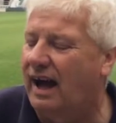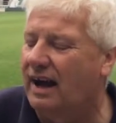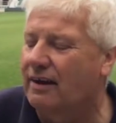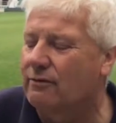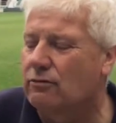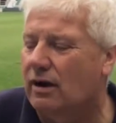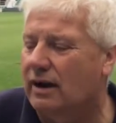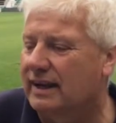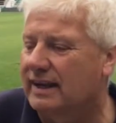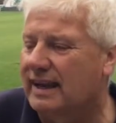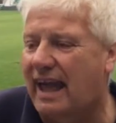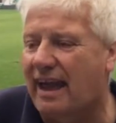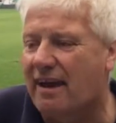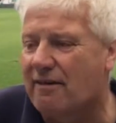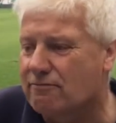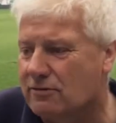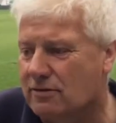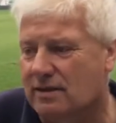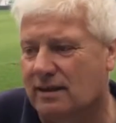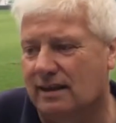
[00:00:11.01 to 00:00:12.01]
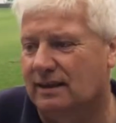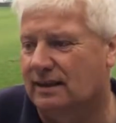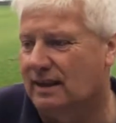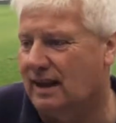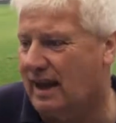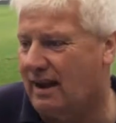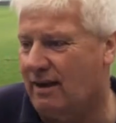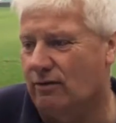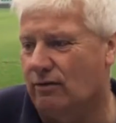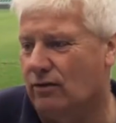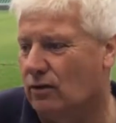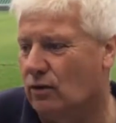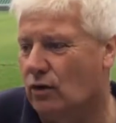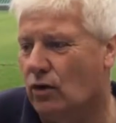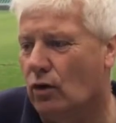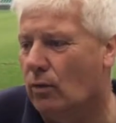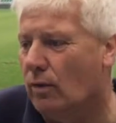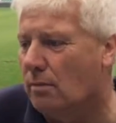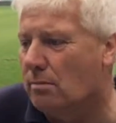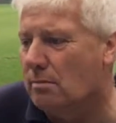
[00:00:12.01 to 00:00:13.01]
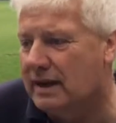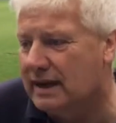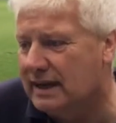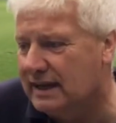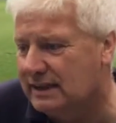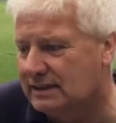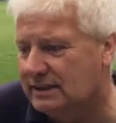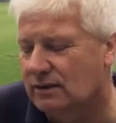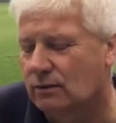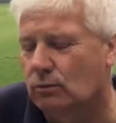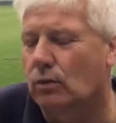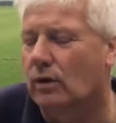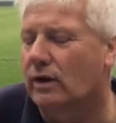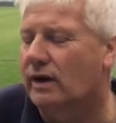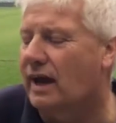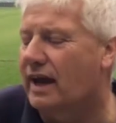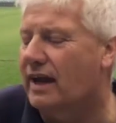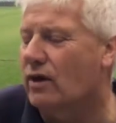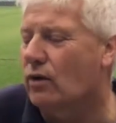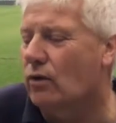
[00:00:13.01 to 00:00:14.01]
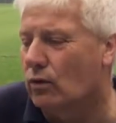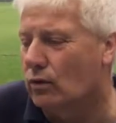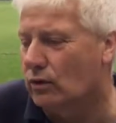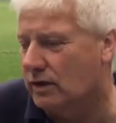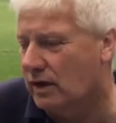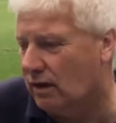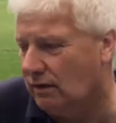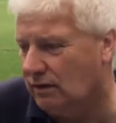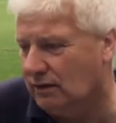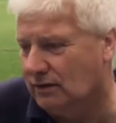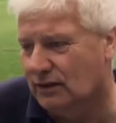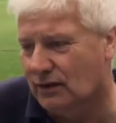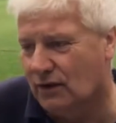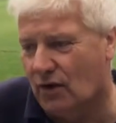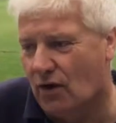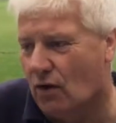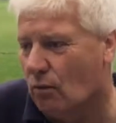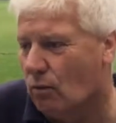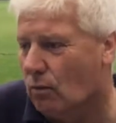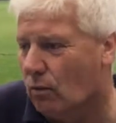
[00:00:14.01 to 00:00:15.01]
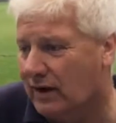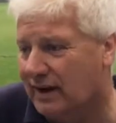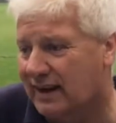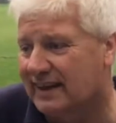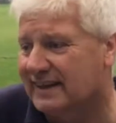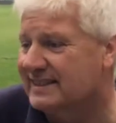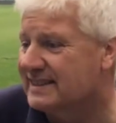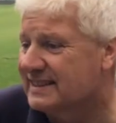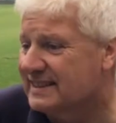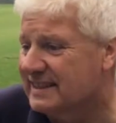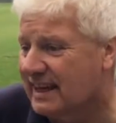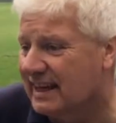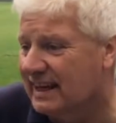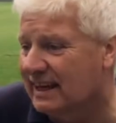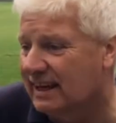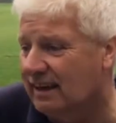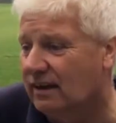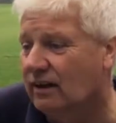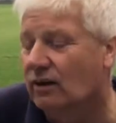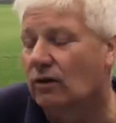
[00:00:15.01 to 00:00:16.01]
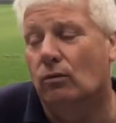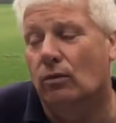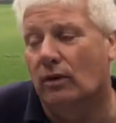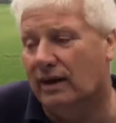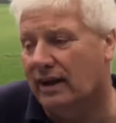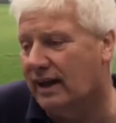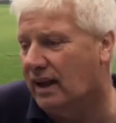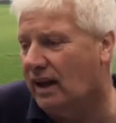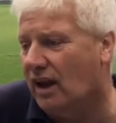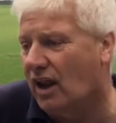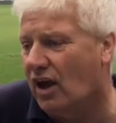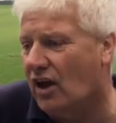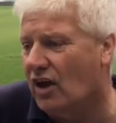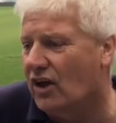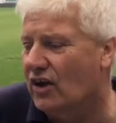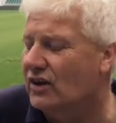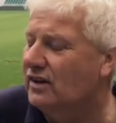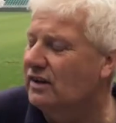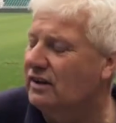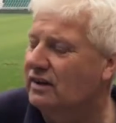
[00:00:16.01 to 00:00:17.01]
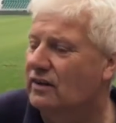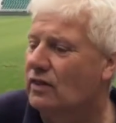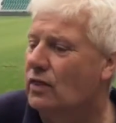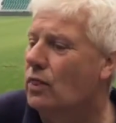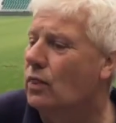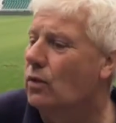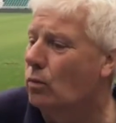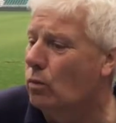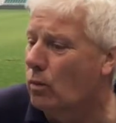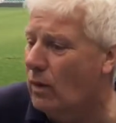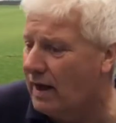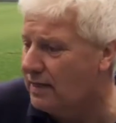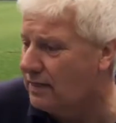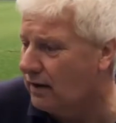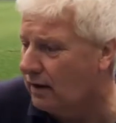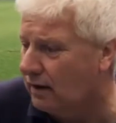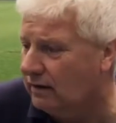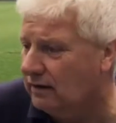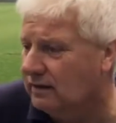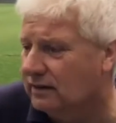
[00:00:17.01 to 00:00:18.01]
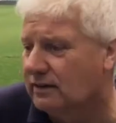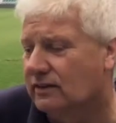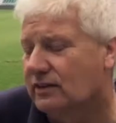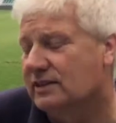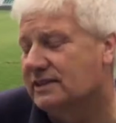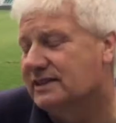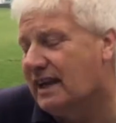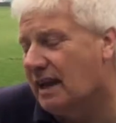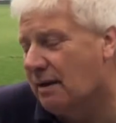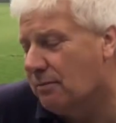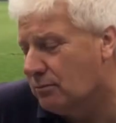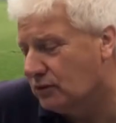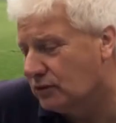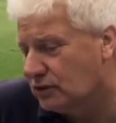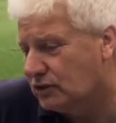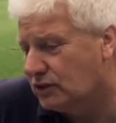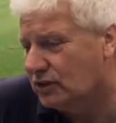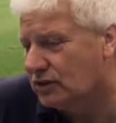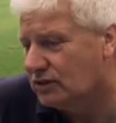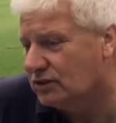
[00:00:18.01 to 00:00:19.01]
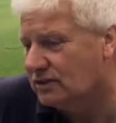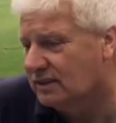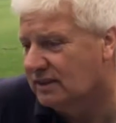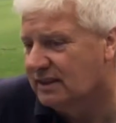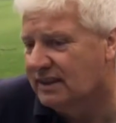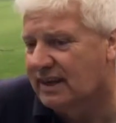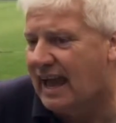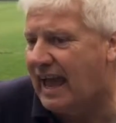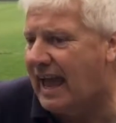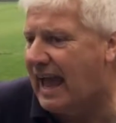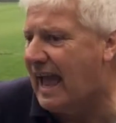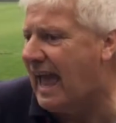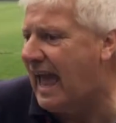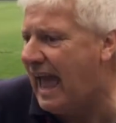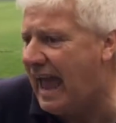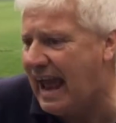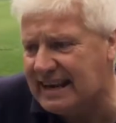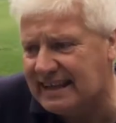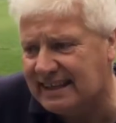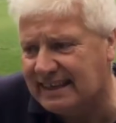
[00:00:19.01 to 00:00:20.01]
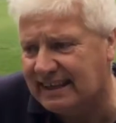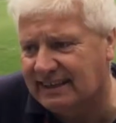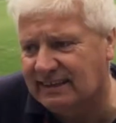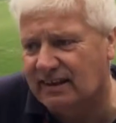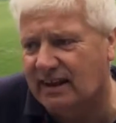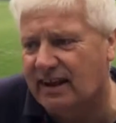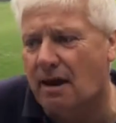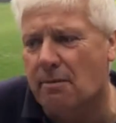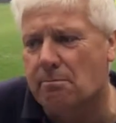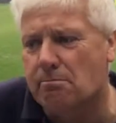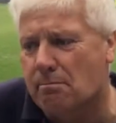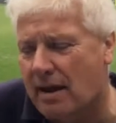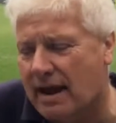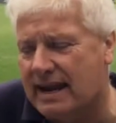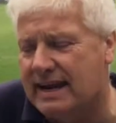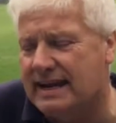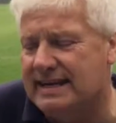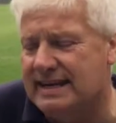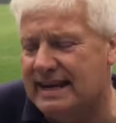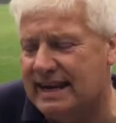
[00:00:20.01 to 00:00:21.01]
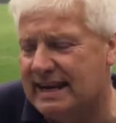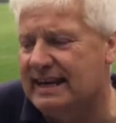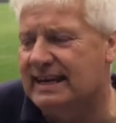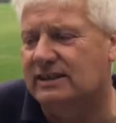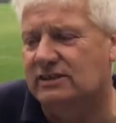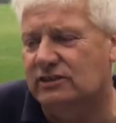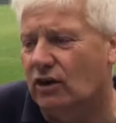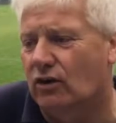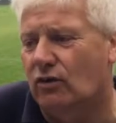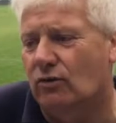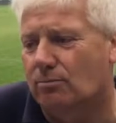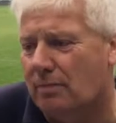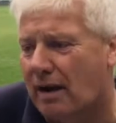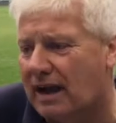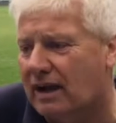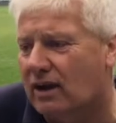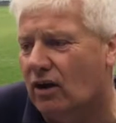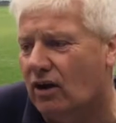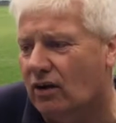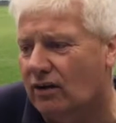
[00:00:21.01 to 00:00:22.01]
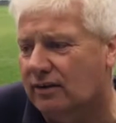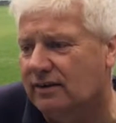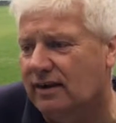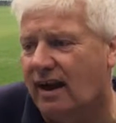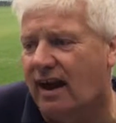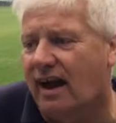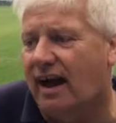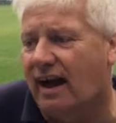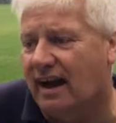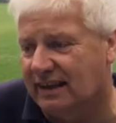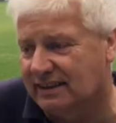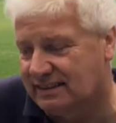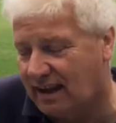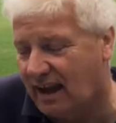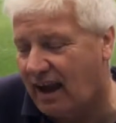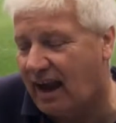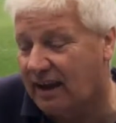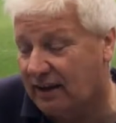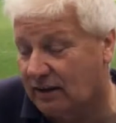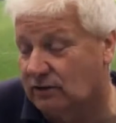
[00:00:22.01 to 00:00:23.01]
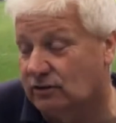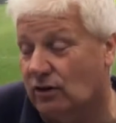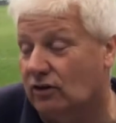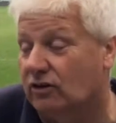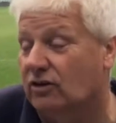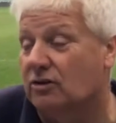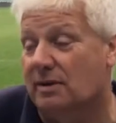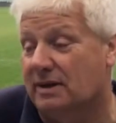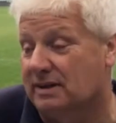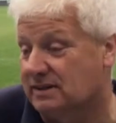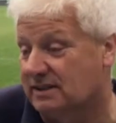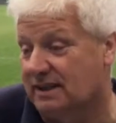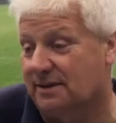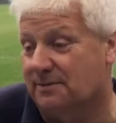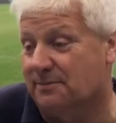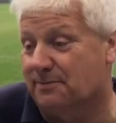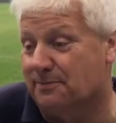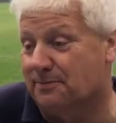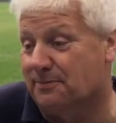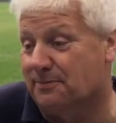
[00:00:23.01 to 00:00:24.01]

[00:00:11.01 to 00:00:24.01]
I write everything down, who I meet, what I order, what I see, what I learn, the weather, the temperatures, anything that I may need to look back on, I document it.